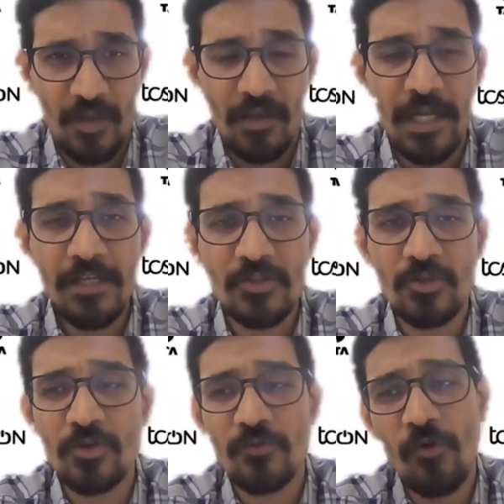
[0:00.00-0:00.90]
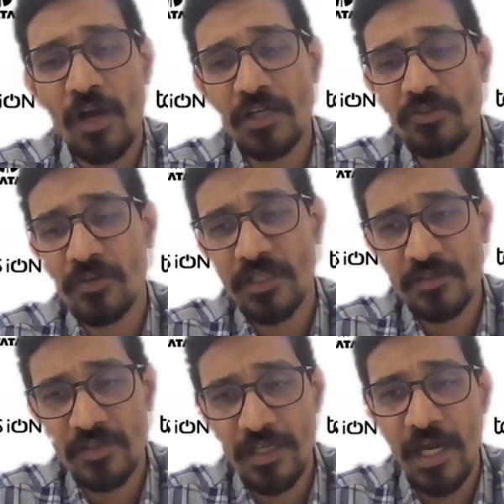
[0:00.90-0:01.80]
it, right? So focus on these
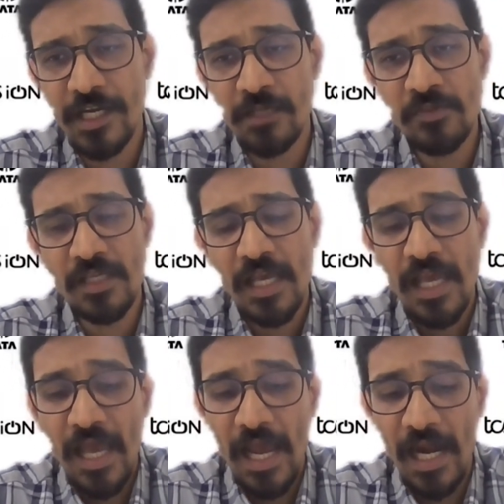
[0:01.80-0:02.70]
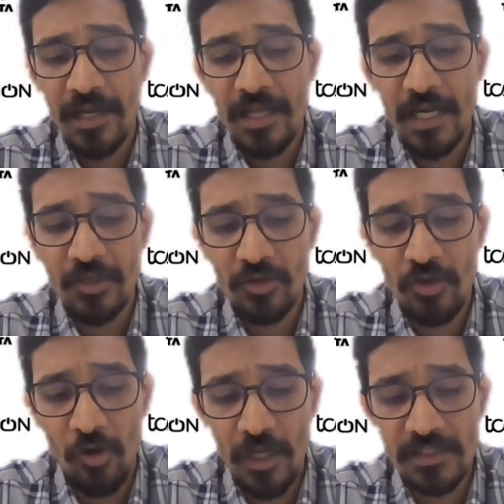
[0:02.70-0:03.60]
three items, and at your
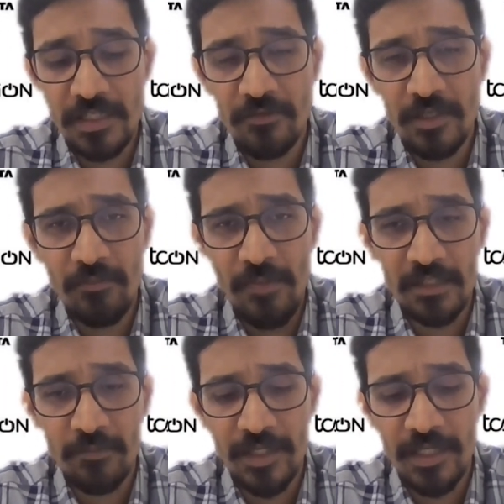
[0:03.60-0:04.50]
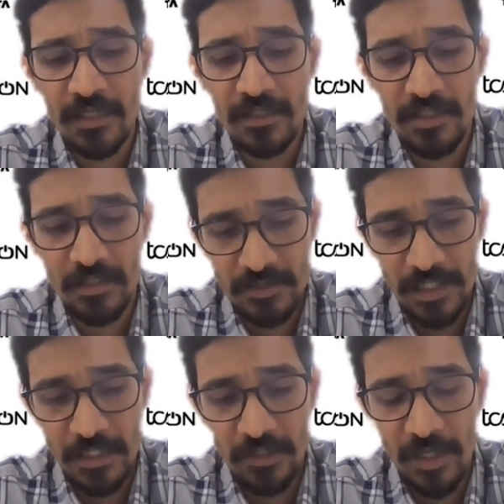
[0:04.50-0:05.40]
college level mathematics, inside your